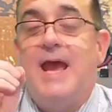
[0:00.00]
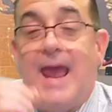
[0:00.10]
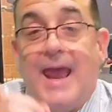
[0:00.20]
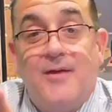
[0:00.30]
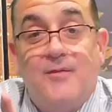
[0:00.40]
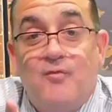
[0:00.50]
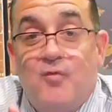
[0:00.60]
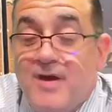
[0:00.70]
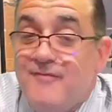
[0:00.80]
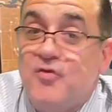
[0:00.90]
and
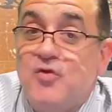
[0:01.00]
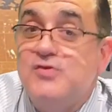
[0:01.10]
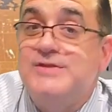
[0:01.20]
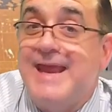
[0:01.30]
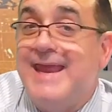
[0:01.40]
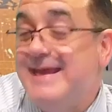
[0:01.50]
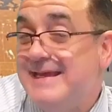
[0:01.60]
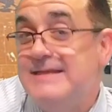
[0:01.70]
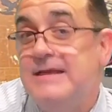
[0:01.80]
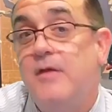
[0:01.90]
rivers
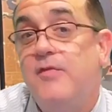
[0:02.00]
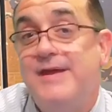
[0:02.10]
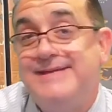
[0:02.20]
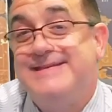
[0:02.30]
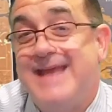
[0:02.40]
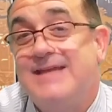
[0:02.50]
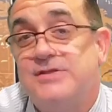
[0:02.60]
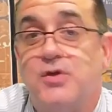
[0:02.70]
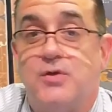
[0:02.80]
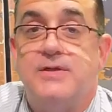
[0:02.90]
in the
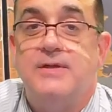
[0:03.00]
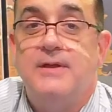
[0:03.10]
desert.